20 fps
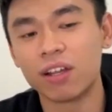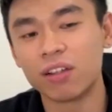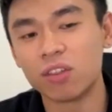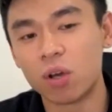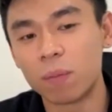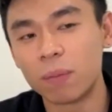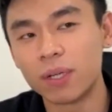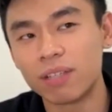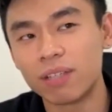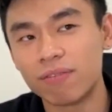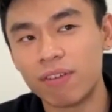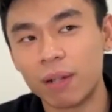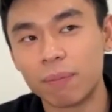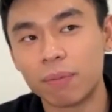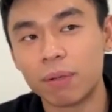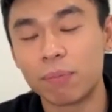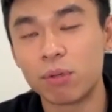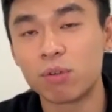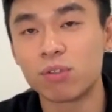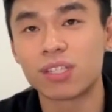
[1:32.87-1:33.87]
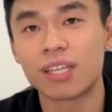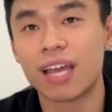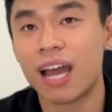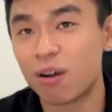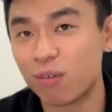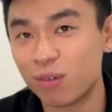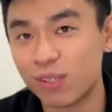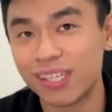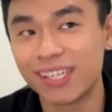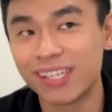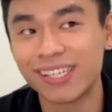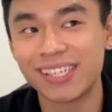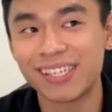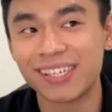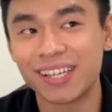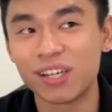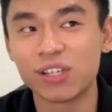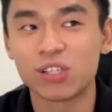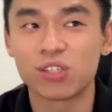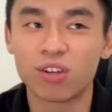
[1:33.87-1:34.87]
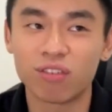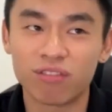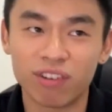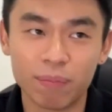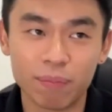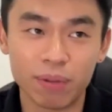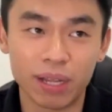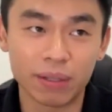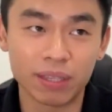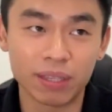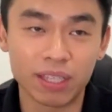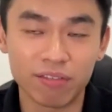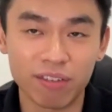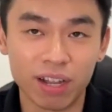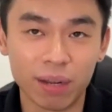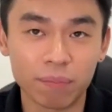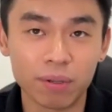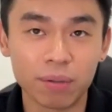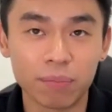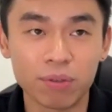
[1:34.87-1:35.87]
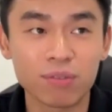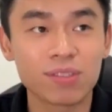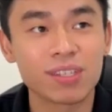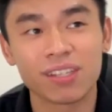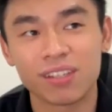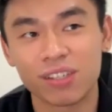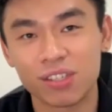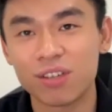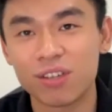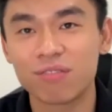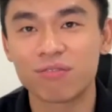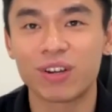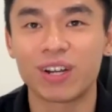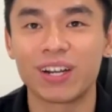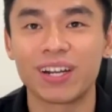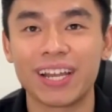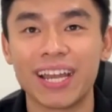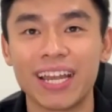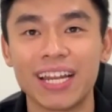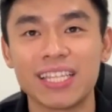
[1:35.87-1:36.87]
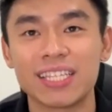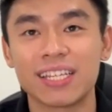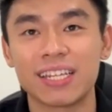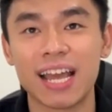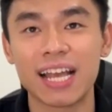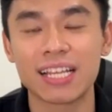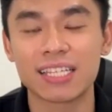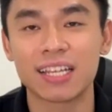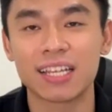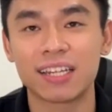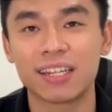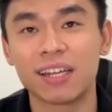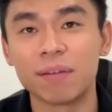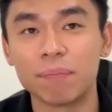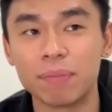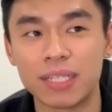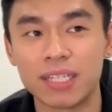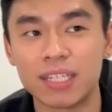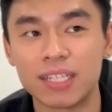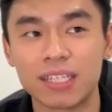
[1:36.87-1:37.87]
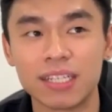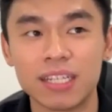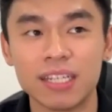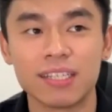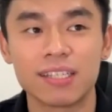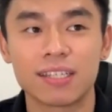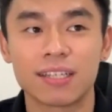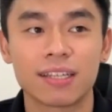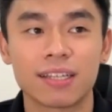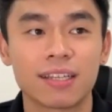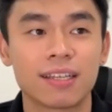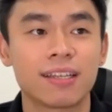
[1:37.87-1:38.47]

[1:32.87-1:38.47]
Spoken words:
a normal developer builds houses, a software developer builds software, and it's an asset that a business needs.